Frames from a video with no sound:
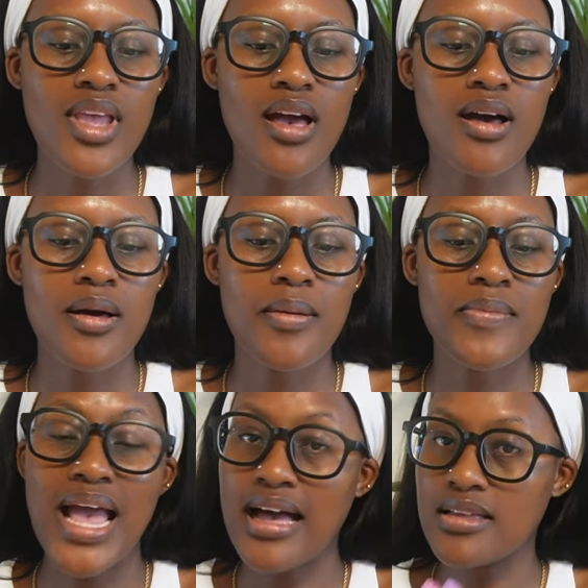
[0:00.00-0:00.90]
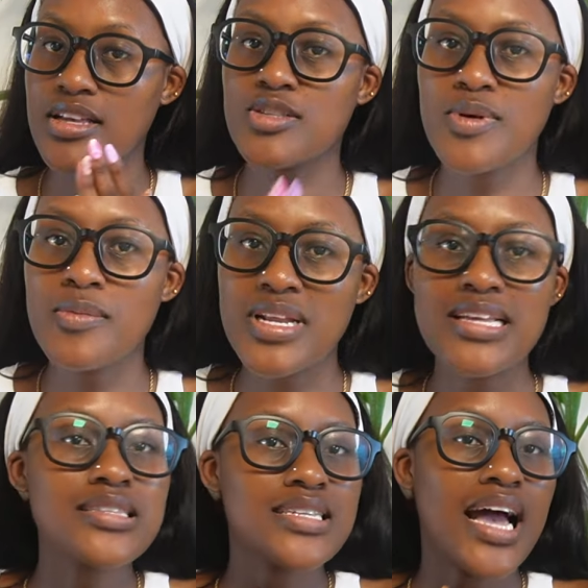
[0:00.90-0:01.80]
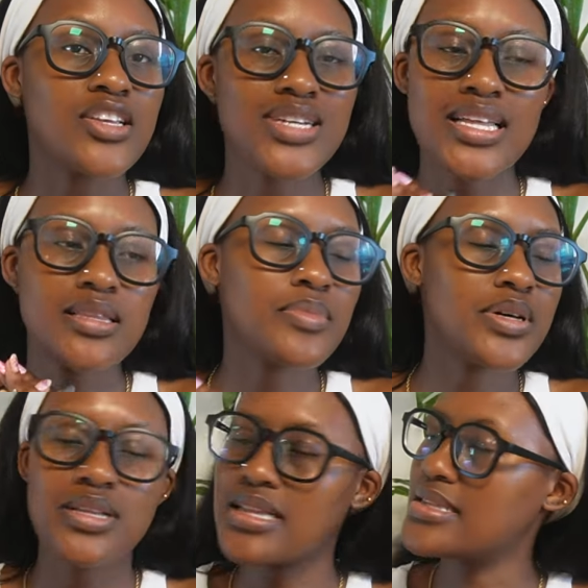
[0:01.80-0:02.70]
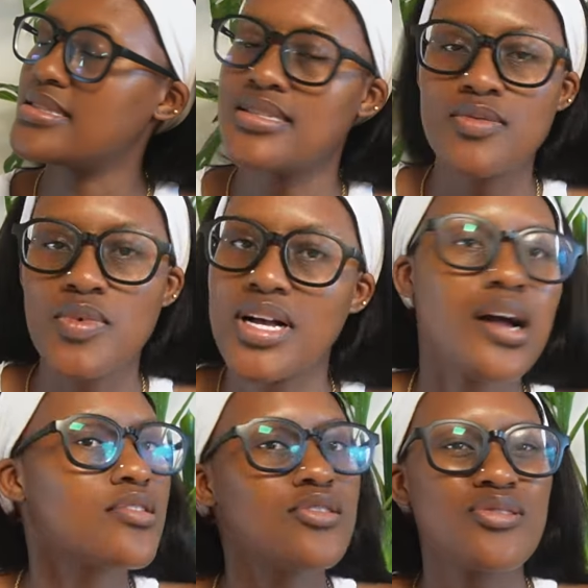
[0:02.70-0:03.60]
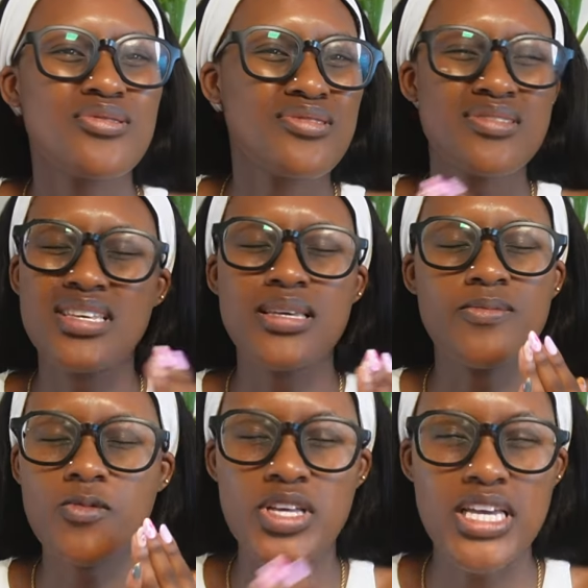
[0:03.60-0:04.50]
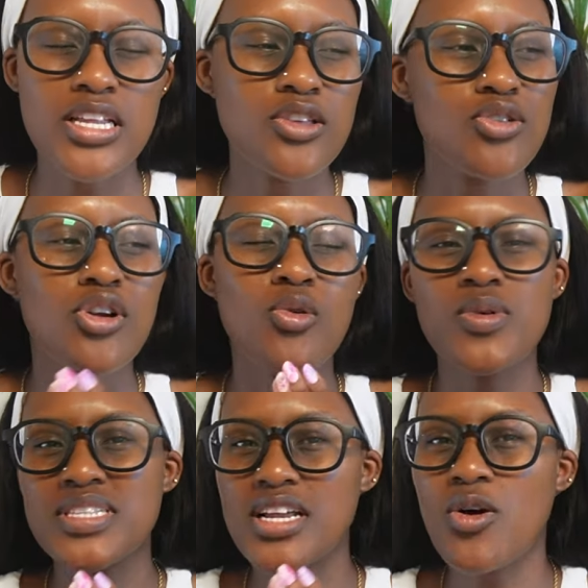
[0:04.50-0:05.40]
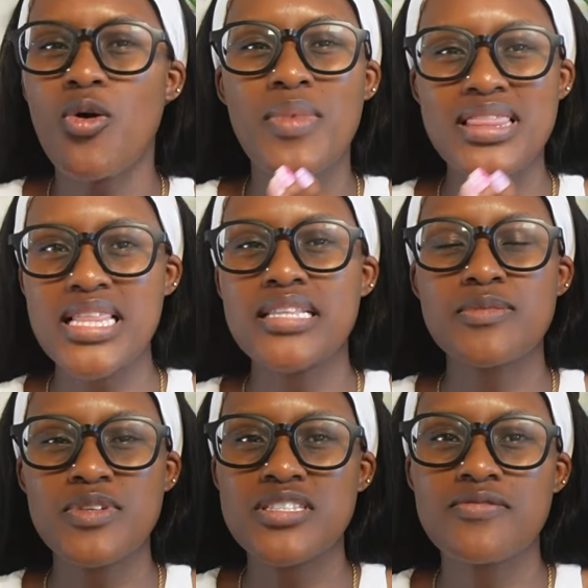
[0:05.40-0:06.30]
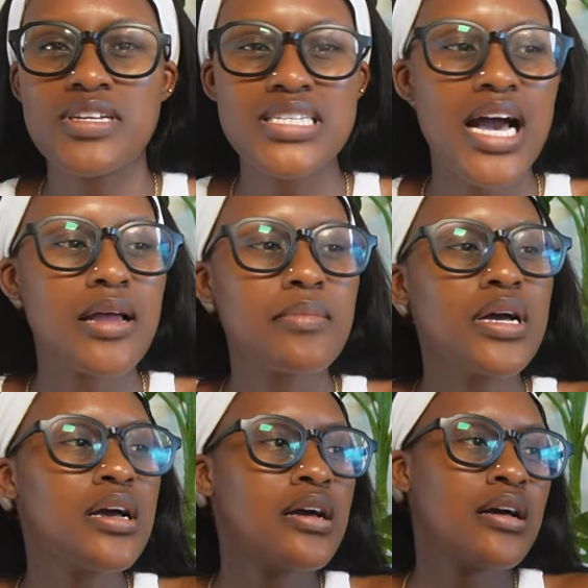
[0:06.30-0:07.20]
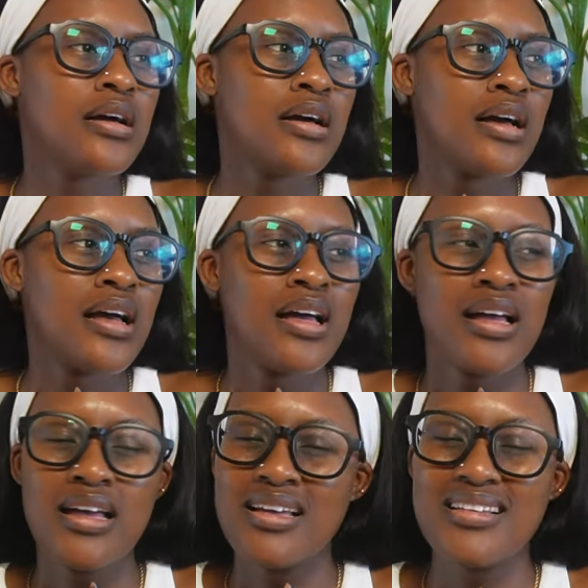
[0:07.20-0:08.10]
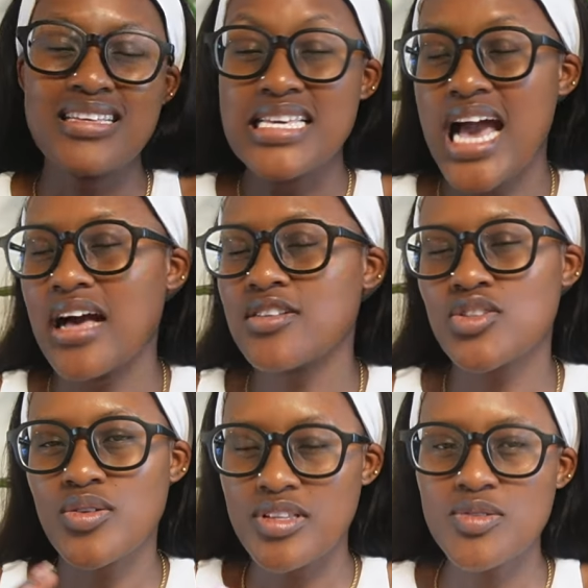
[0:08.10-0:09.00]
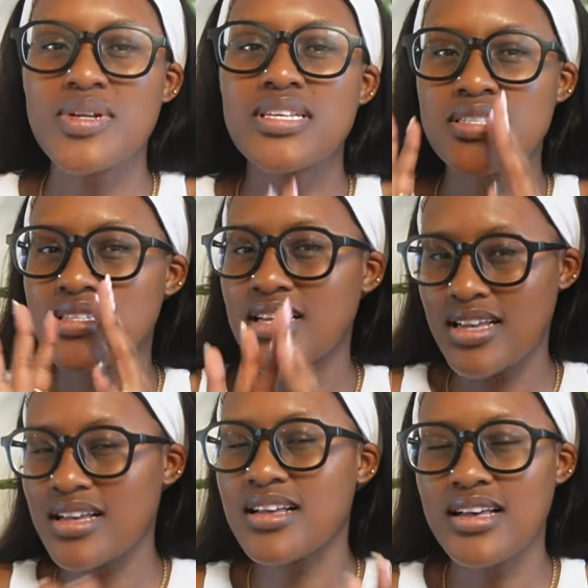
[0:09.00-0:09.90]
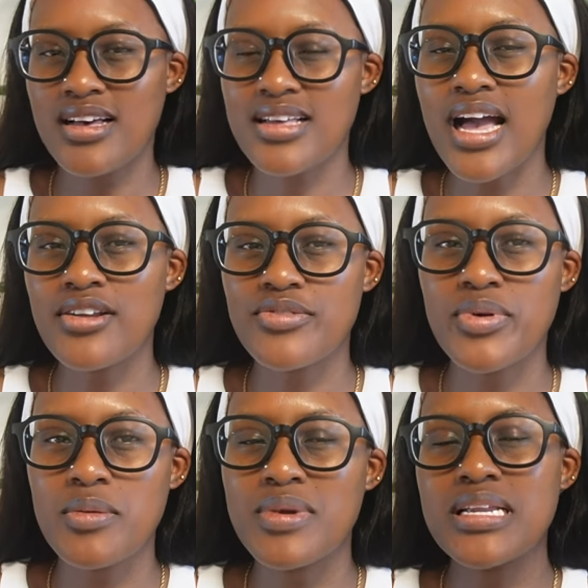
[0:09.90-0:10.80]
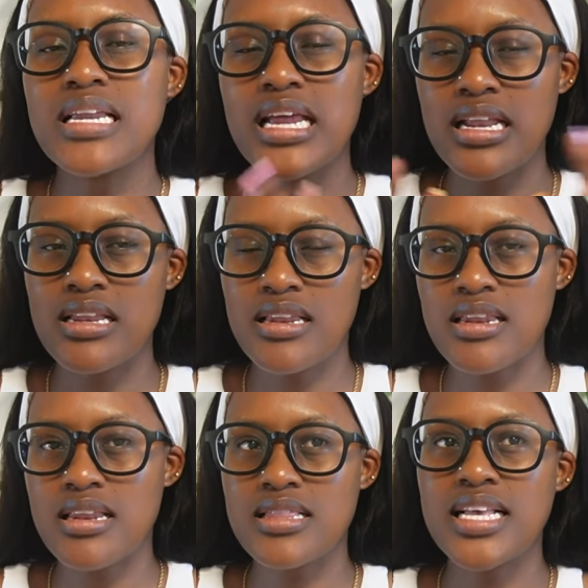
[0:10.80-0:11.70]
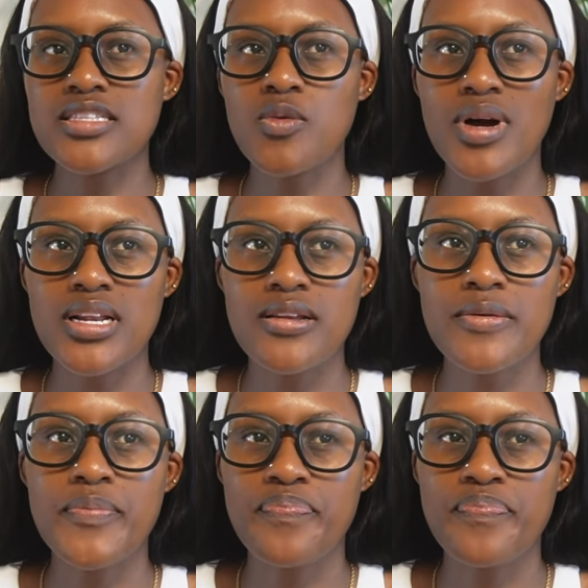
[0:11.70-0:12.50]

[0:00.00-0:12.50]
yeah, it's permanent. I tried the pill, didn't work out, you know, keep forgetting you're not always at home at that specific time. Yeah, so this one is kind of permanent, and that's the one